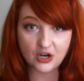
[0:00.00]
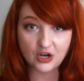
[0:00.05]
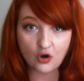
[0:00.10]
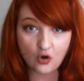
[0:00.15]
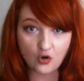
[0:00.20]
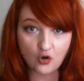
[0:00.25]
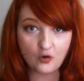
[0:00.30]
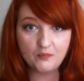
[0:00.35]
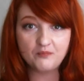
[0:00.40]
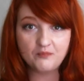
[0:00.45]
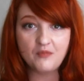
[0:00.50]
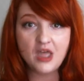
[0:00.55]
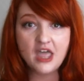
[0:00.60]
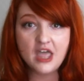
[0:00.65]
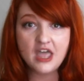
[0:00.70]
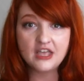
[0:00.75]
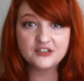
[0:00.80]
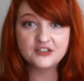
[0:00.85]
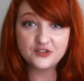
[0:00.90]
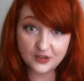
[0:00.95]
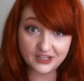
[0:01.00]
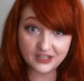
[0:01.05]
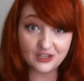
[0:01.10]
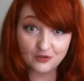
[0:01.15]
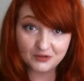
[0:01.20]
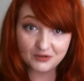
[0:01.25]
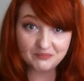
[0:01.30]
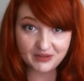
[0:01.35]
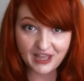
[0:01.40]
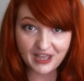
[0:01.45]
home so that you
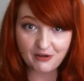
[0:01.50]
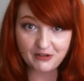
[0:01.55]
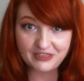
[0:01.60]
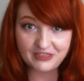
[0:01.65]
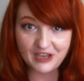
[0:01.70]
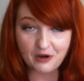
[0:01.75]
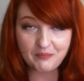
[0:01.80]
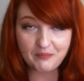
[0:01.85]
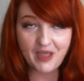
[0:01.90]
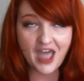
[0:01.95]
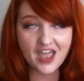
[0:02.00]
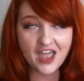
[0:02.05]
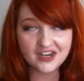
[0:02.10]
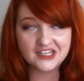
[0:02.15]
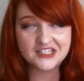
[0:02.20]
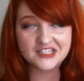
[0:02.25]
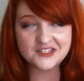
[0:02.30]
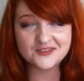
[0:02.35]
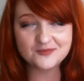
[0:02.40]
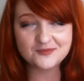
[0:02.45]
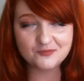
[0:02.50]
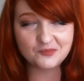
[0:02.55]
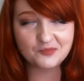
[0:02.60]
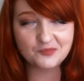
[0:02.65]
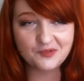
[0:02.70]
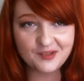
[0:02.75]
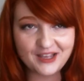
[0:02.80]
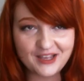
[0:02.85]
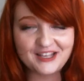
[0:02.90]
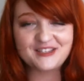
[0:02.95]
can play with their pet. It's
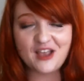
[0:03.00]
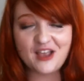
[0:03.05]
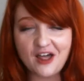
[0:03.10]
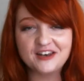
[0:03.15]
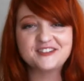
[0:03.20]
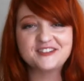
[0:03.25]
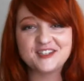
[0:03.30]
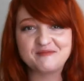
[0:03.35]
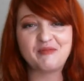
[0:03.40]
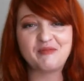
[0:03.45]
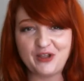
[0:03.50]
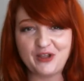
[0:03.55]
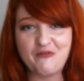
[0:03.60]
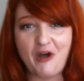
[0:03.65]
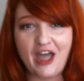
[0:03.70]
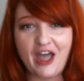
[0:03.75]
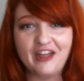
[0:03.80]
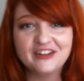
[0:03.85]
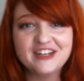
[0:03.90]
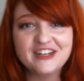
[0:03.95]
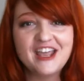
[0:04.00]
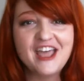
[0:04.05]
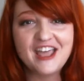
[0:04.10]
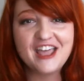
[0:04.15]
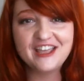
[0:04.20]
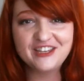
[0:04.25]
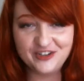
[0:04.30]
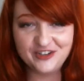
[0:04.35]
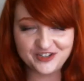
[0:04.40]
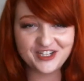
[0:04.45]
honestly pretty wild.
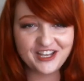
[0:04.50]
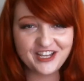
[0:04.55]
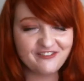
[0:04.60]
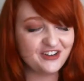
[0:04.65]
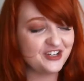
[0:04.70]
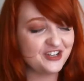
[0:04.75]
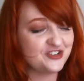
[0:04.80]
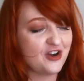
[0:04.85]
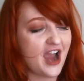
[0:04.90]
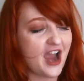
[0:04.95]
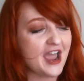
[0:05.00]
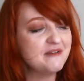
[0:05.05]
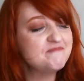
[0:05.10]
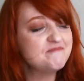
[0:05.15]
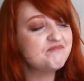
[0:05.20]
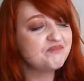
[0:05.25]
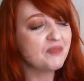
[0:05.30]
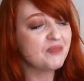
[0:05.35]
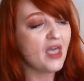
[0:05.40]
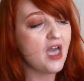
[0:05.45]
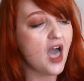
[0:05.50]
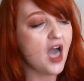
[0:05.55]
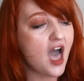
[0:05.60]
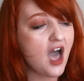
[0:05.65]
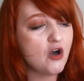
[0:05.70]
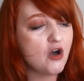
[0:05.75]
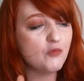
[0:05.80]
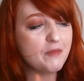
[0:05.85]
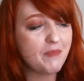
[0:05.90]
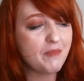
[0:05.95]
You should give it a try.
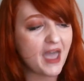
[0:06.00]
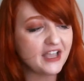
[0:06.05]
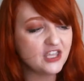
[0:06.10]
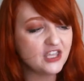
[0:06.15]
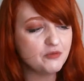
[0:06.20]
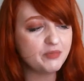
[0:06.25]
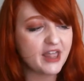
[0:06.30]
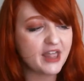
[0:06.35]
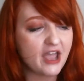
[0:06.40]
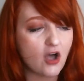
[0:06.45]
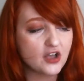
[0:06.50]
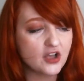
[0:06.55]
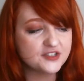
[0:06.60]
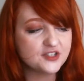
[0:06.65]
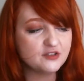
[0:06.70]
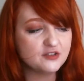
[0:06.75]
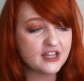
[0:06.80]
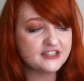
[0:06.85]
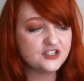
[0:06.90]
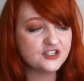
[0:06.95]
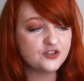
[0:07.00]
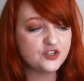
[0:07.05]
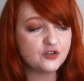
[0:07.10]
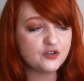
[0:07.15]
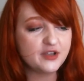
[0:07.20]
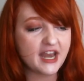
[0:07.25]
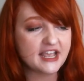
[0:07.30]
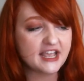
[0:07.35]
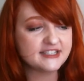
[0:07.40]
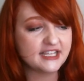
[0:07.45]
What Petcube Play also lets you do,
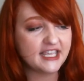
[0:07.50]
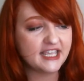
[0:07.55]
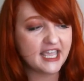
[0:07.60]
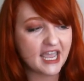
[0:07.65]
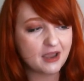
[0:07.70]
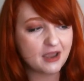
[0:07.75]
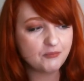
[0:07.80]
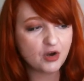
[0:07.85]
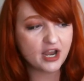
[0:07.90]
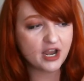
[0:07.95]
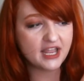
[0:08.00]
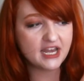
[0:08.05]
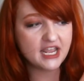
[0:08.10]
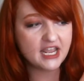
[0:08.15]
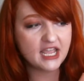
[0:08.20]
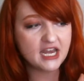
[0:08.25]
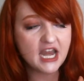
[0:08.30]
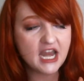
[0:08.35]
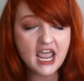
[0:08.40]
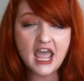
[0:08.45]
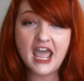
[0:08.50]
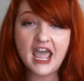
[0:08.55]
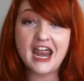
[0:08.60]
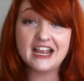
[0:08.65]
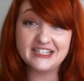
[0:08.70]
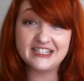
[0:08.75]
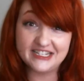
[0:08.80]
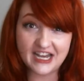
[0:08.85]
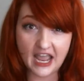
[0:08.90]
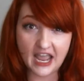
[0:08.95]
it has a camera in it. It
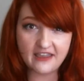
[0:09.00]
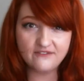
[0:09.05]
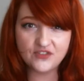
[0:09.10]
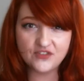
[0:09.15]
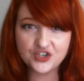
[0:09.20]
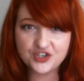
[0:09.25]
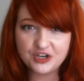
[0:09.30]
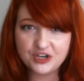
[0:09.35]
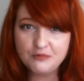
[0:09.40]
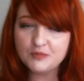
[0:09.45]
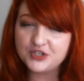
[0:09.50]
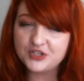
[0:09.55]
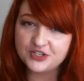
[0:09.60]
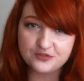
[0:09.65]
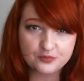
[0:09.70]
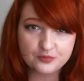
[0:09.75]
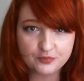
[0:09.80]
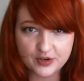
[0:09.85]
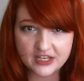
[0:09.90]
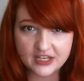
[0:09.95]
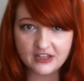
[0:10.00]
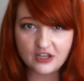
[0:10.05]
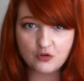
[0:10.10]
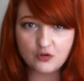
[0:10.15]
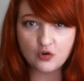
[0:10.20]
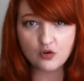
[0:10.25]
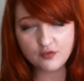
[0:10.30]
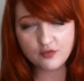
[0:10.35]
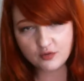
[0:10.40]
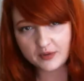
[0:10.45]
has night vision, which is really
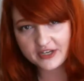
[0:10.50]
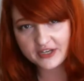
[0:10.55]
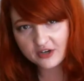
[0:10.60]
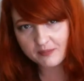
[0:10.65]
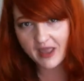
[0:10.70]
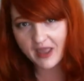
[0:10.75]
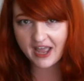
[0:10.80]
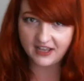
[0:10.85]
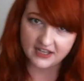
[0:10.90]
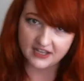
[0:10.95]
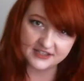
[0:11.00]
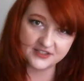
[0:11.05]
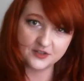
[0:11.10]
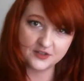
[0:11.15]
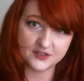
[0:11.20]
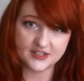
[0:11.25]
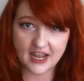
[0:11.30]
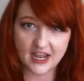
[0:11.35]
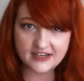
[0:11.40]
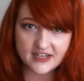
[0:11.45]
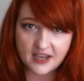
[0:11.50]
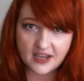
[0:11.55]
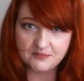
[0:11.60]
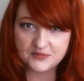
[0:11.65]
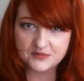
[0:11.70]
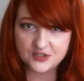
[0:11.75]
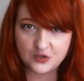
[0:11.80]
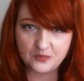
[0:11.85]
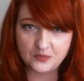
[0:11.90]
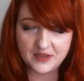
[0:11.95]
cool for when your pet gets those nighttime
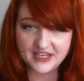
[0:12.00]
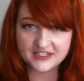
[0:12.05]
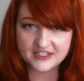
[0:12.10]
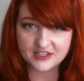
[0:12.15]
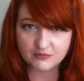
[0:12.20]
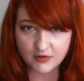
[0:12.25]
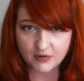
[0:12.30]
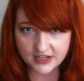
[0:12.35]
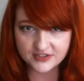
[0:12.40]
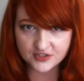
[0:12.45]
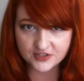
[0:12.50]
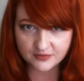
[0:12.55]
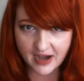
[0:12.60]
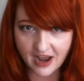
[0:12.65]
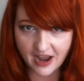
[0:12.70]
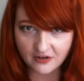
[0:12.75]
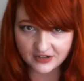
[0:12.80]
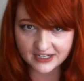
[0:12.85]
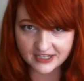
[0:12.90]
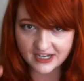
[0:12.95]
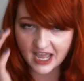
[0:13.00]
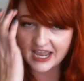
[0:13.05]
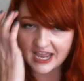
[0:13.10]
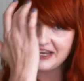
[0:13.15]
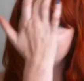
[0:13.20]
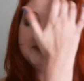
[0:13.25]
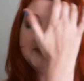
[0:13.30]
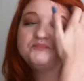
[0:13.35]
zoomies and runs around at night.